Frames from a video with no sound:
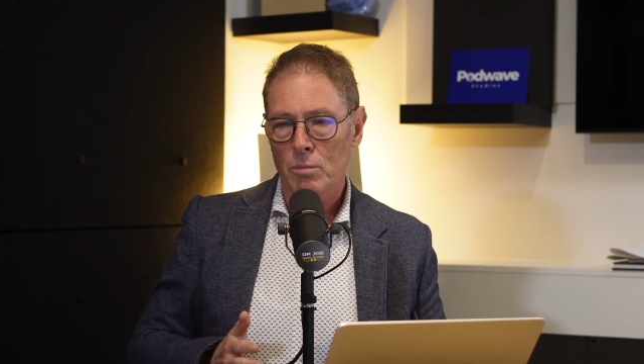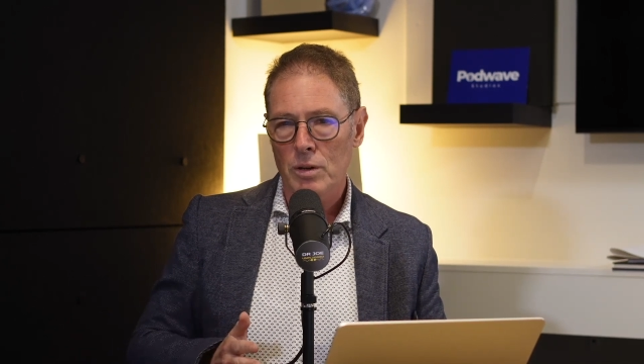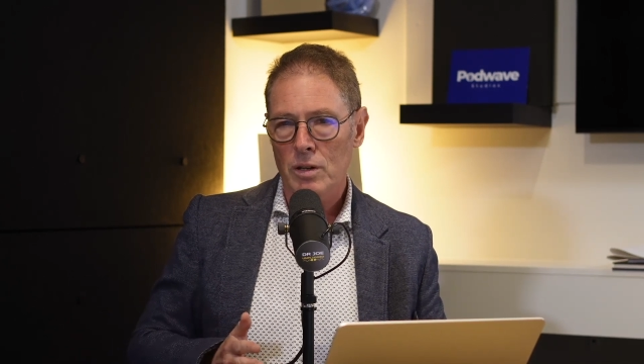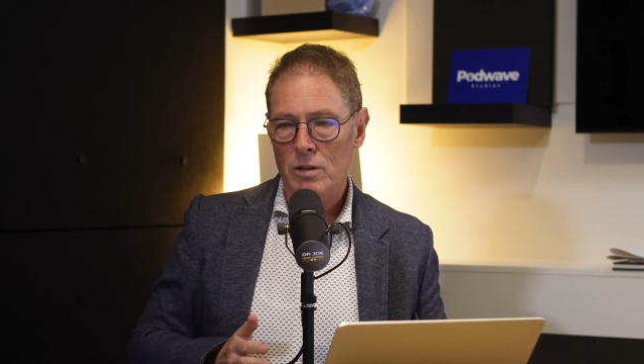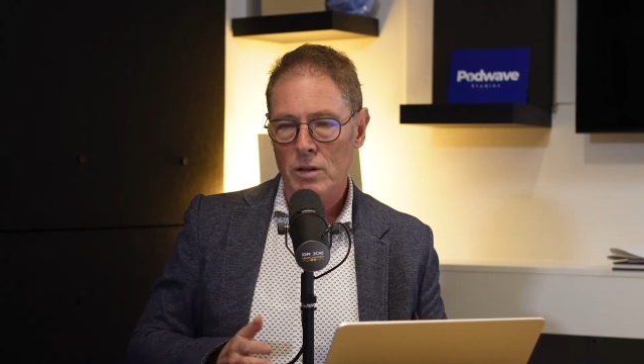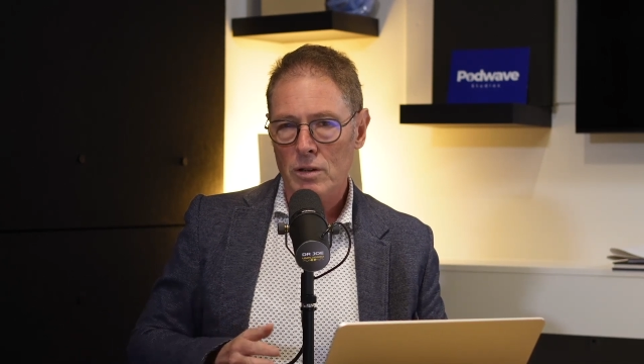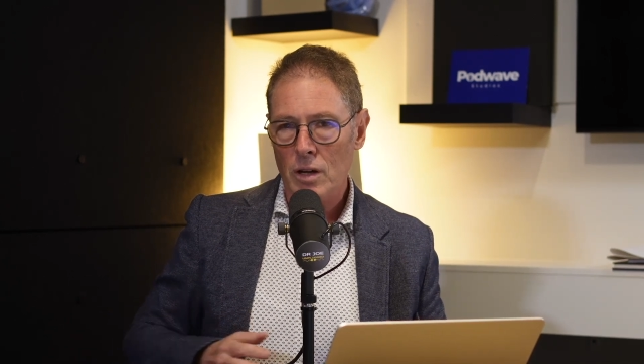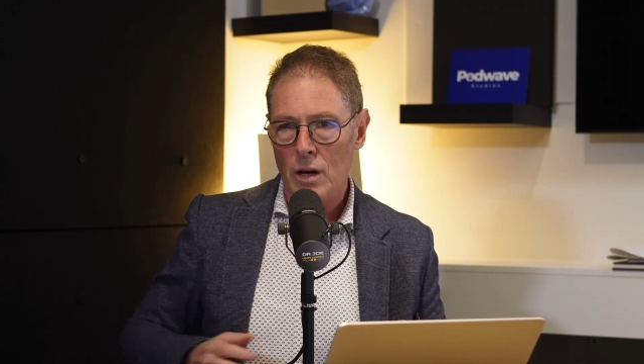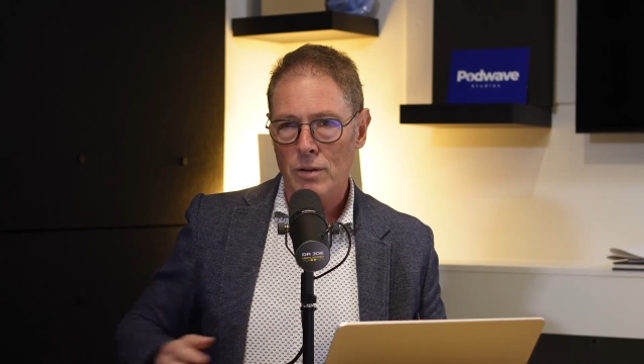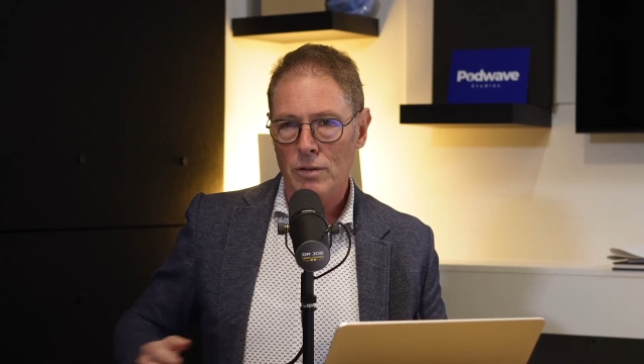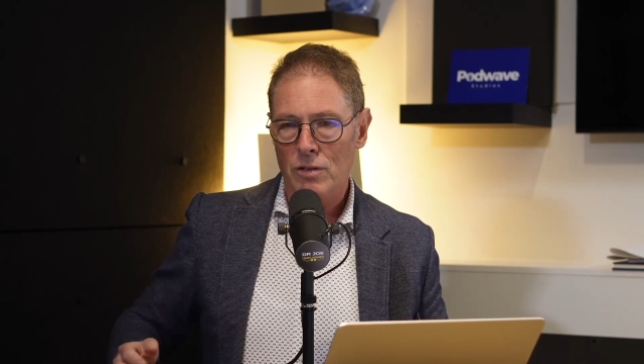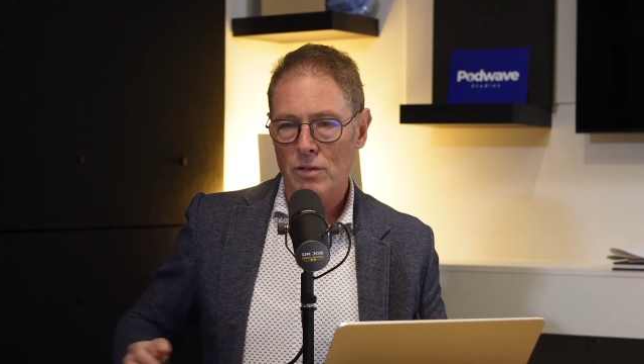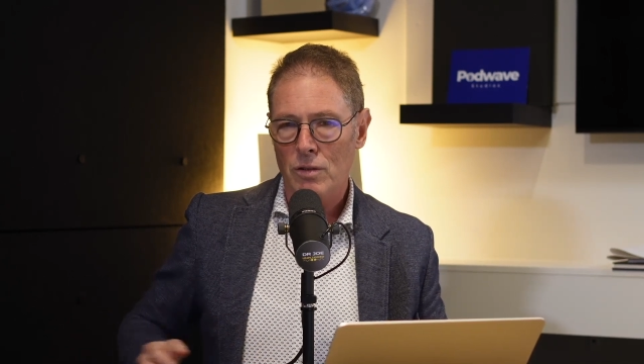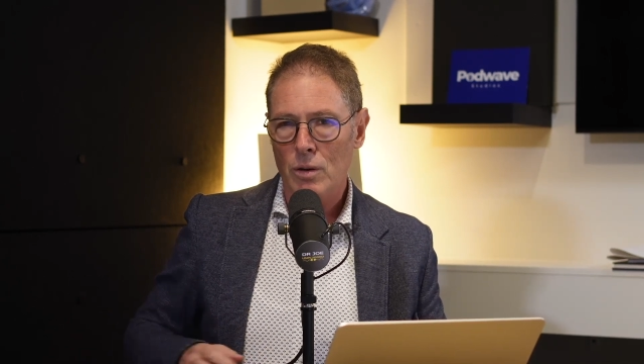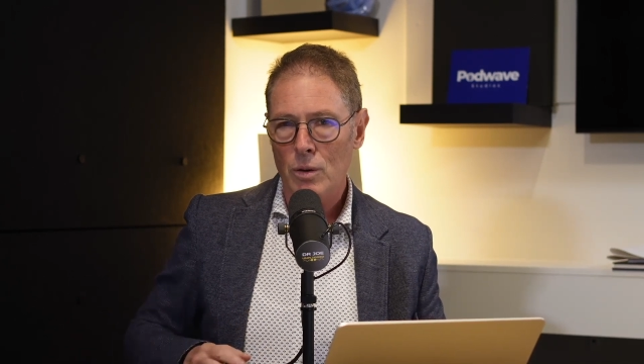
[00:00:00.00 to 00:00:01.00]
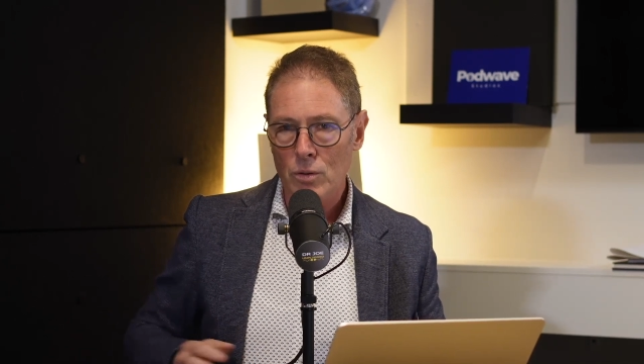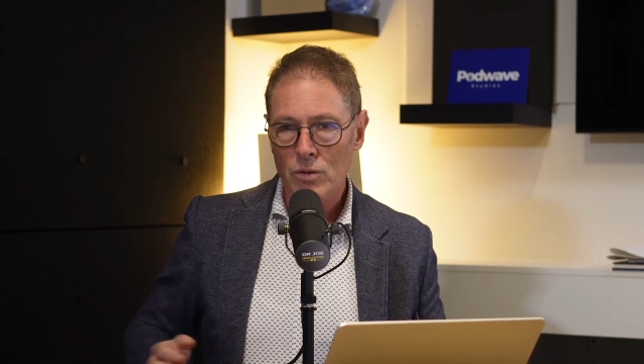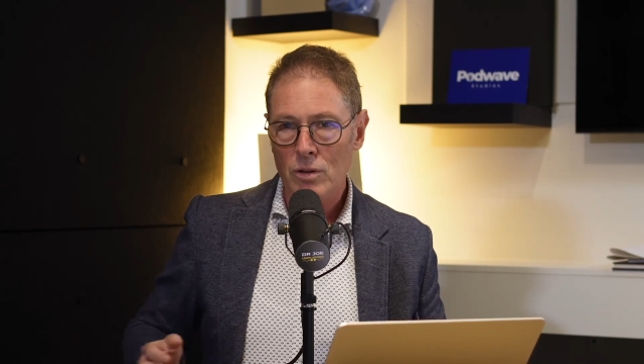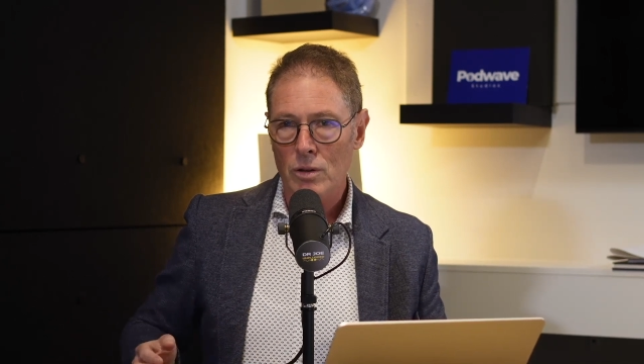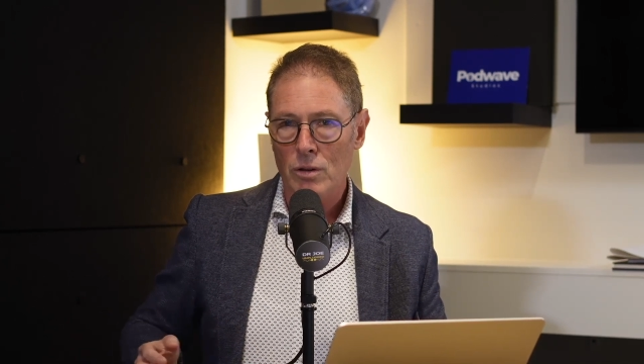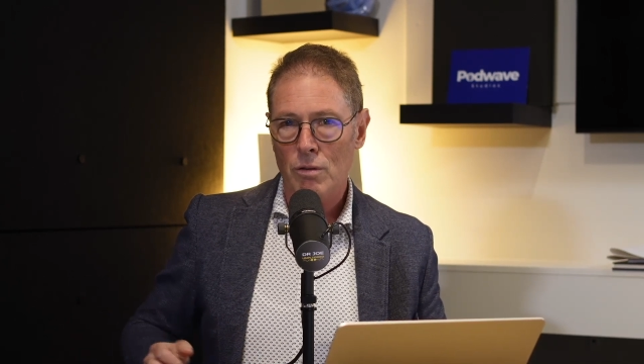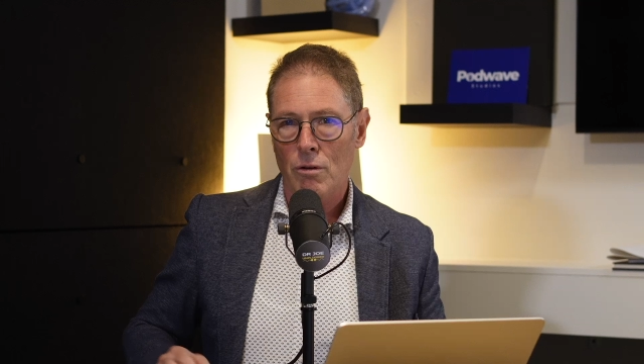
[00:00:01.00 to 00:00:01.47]
because I don't see who's
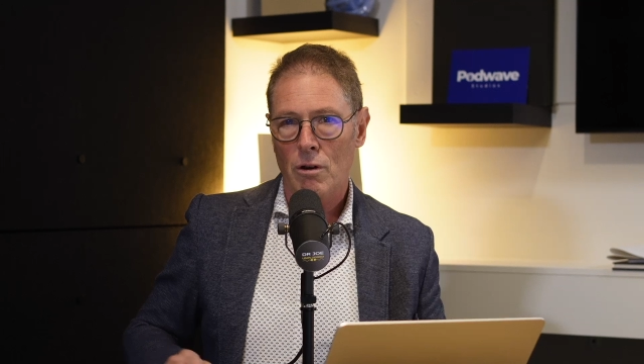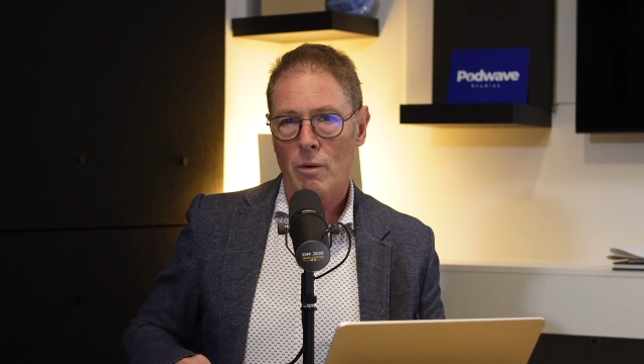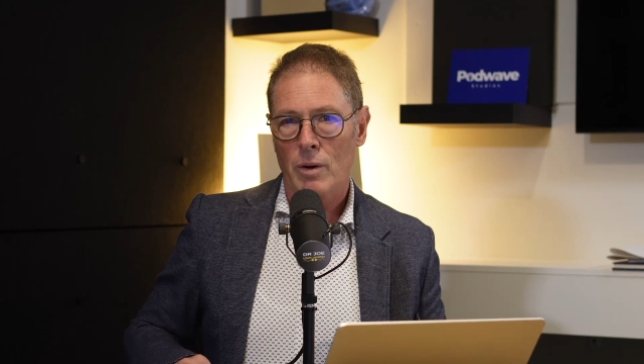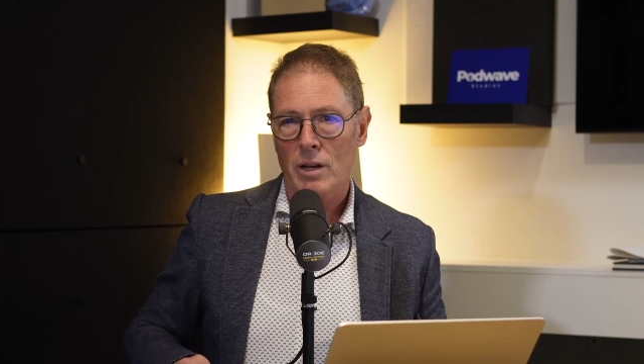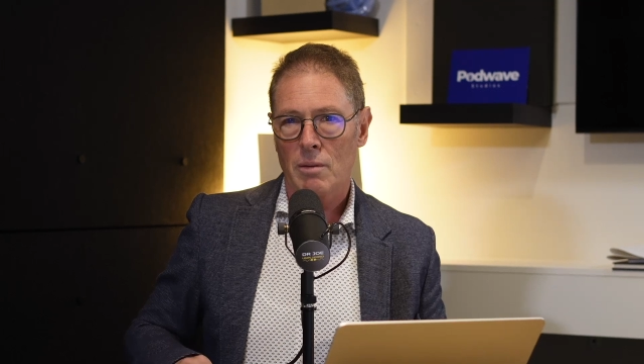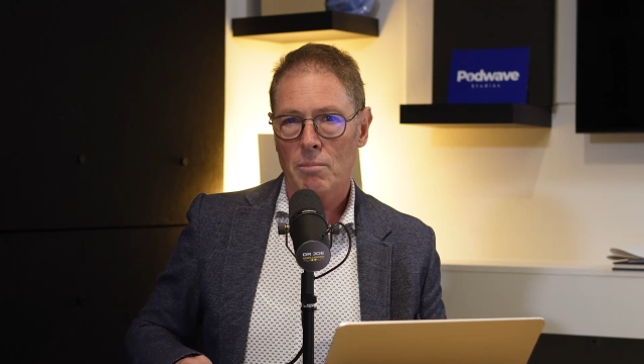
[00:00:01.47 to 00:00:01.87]
going to throw any